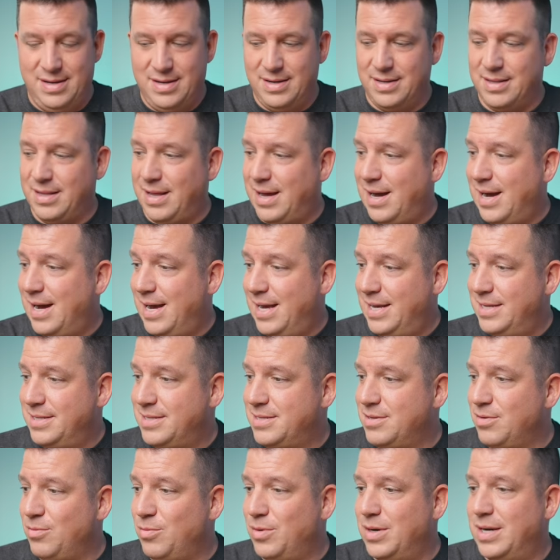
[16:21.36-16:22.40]

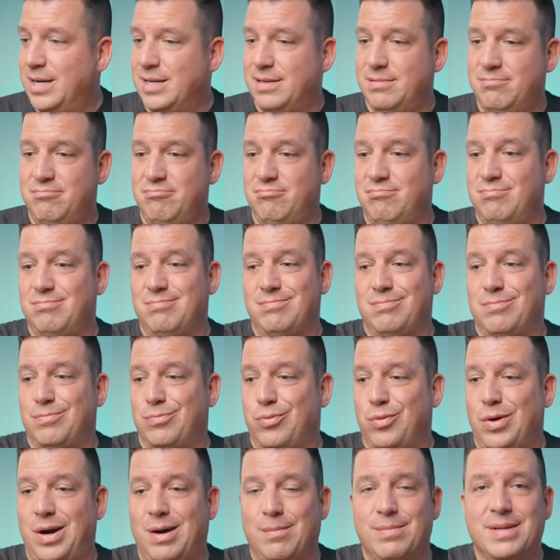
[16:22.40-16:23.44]
lies what
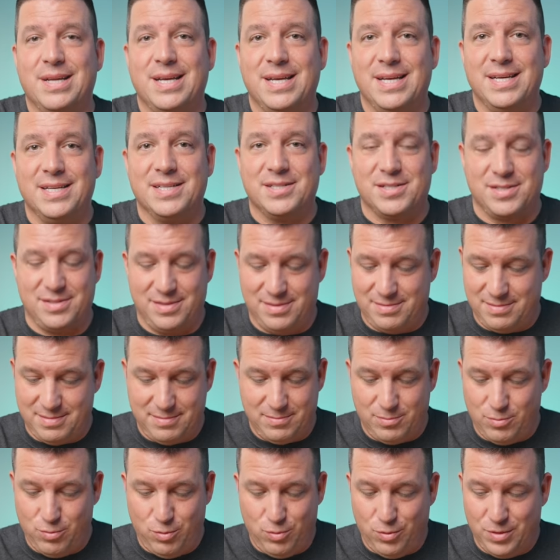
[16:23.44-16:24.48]
probably is
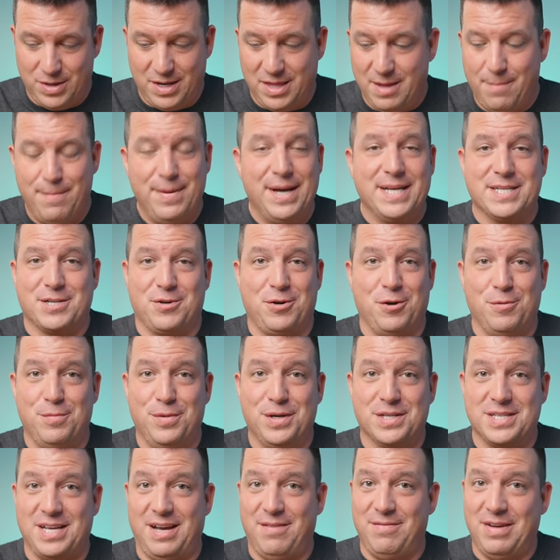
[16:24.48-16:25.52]
one of the best
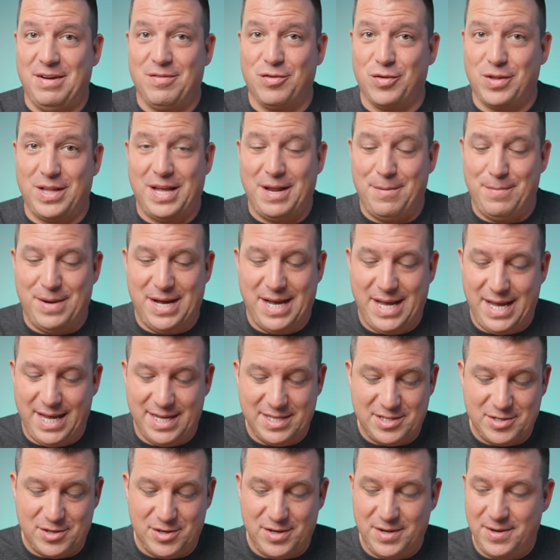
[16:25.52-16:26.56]
Chromebooks I've ever laid my
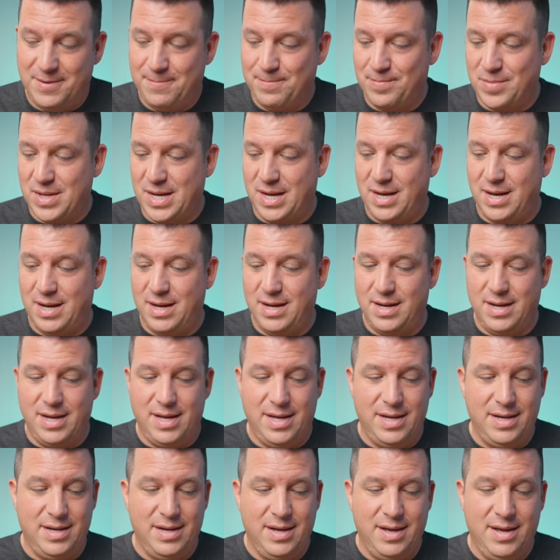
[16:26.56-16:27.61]
hands on. Uh,
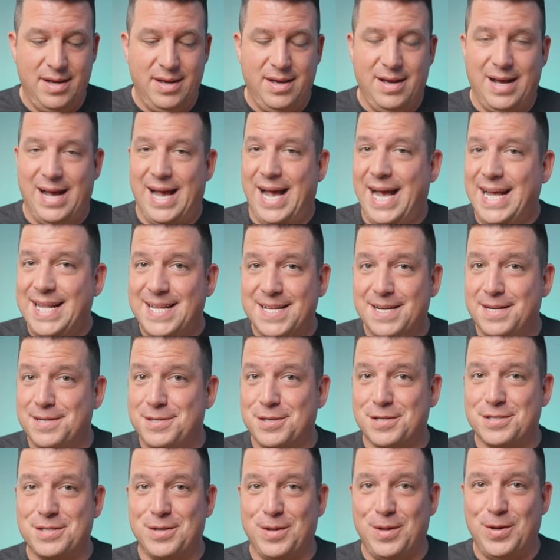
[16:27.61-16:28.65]
and I hate that it
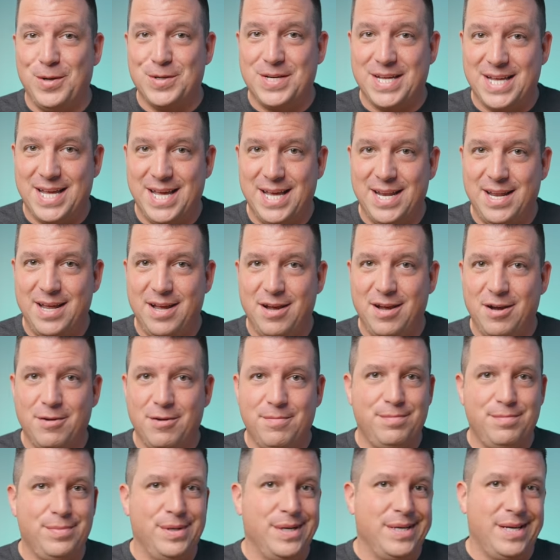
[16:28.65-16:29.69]
took so long to get here,
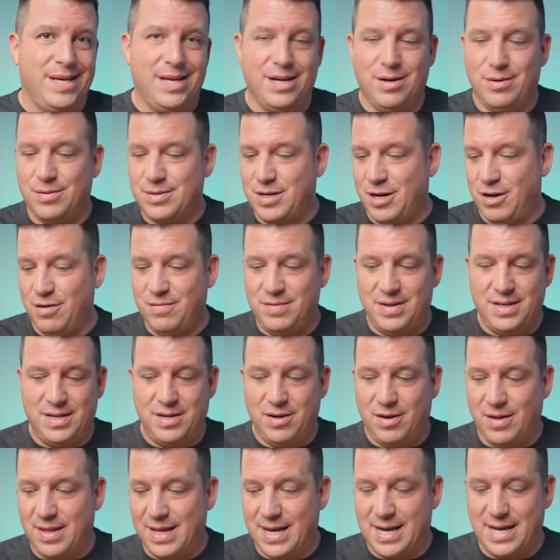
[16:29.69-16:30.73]
but you know, COVID and
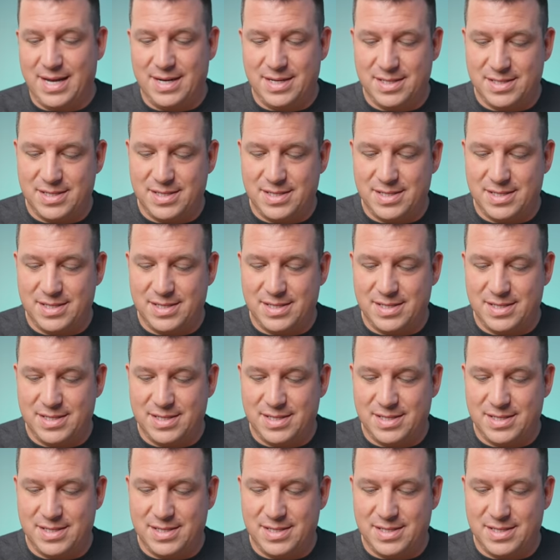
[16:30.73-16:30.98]
all that kind of